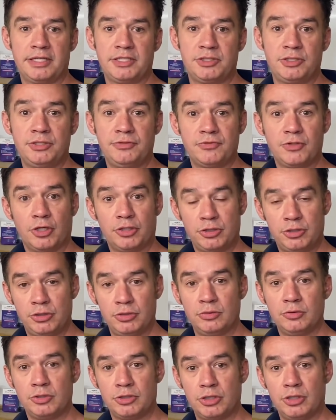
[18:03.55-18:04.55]
So you've got
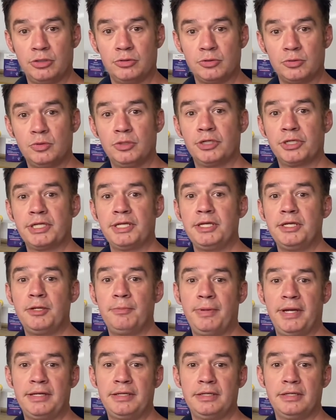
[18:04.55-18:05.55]
two zones working
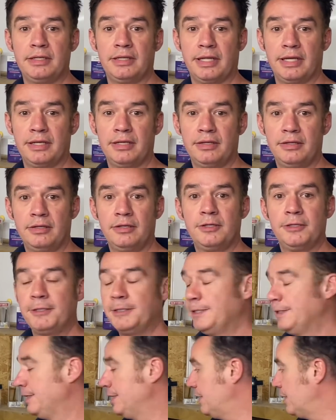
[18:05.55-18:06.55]
independently.
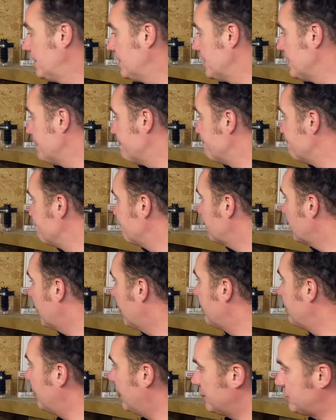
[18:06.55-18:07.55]
And
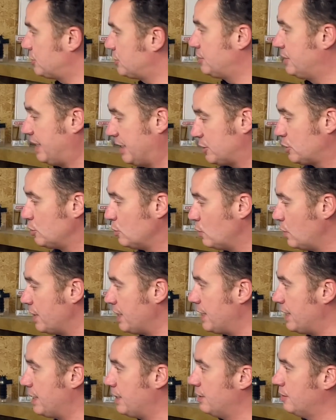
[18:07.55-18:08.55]
that's the
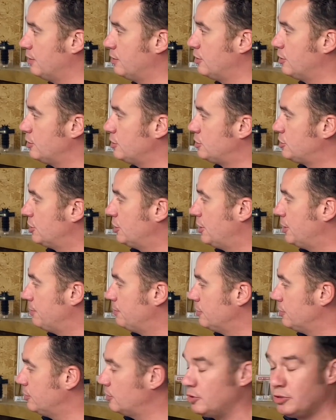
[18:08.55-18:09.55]
way that
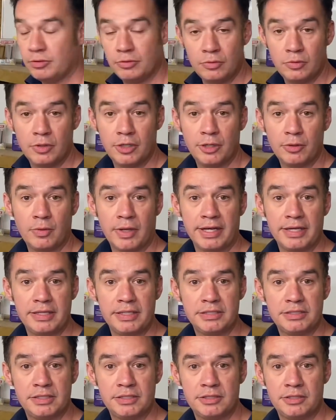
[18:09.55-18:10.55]
you wire the
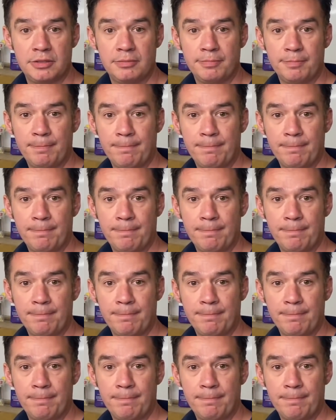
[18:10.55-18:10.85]
system.